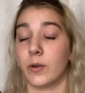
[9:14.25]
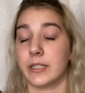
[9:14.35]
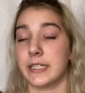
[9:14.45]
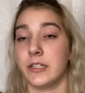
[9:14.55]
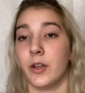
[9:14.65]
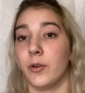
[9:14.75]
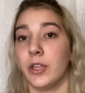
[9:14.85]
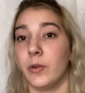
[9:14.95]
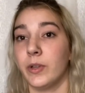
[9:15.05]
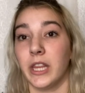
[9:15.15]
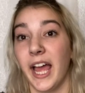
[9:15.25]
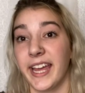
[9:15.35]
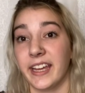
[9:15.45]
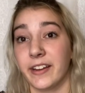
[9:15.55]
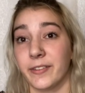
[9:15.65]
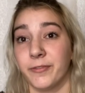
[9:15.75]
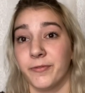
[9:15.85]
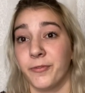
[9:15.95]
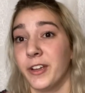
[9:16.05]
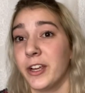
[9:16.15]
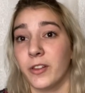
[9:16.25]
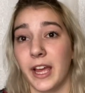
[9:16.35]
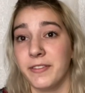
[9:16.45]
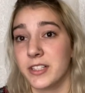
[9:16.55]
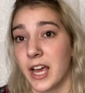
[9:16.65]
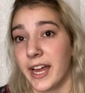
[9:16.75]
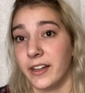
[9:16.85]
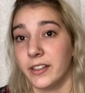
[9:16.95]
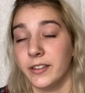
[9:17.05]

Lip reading: or didn't know you would like or fit your lifestyle.